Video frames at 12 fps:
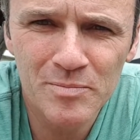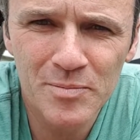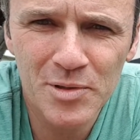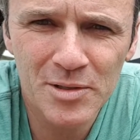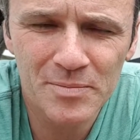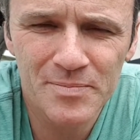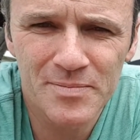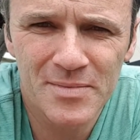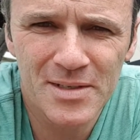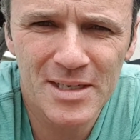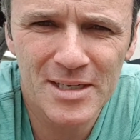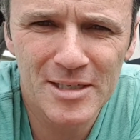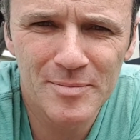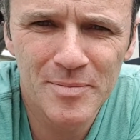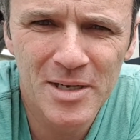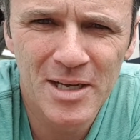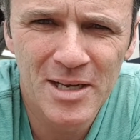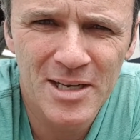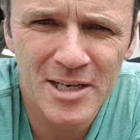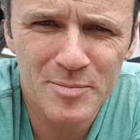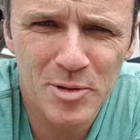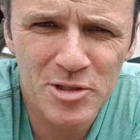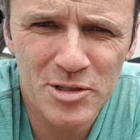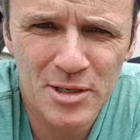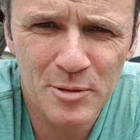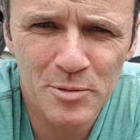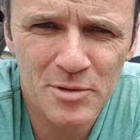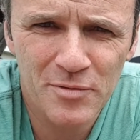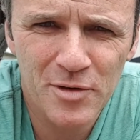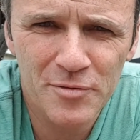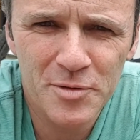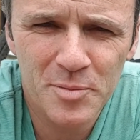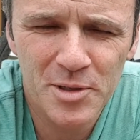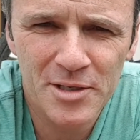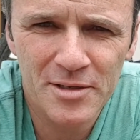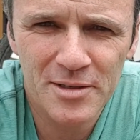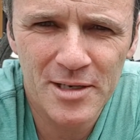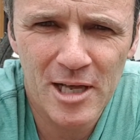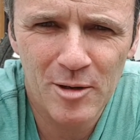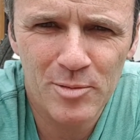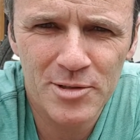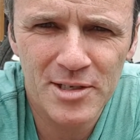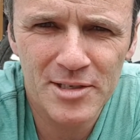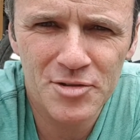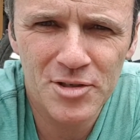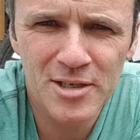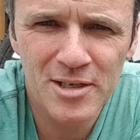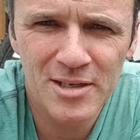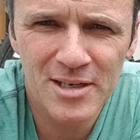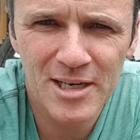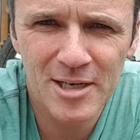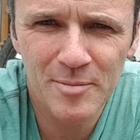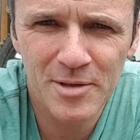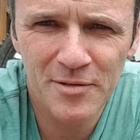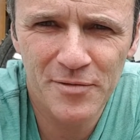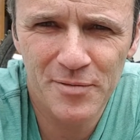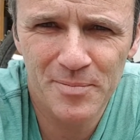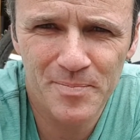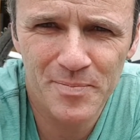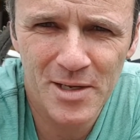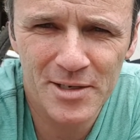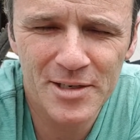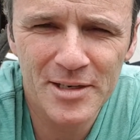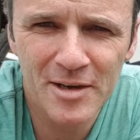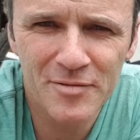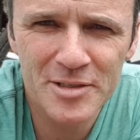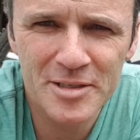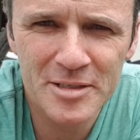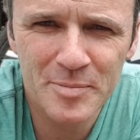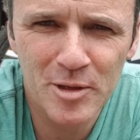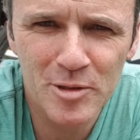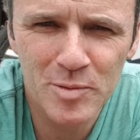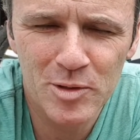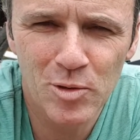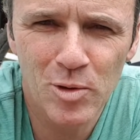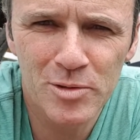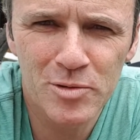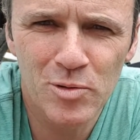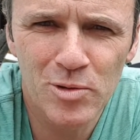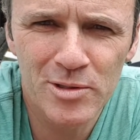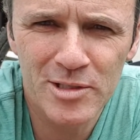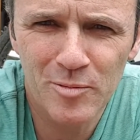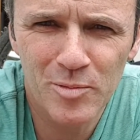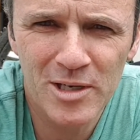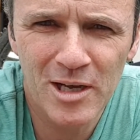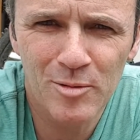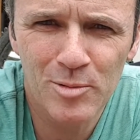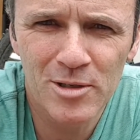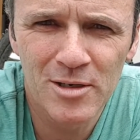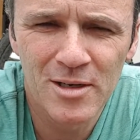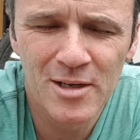But as much as I would have loved to buy the Calibre Sentry, if I didn't have this experience with Go Outdoors and with Calibre,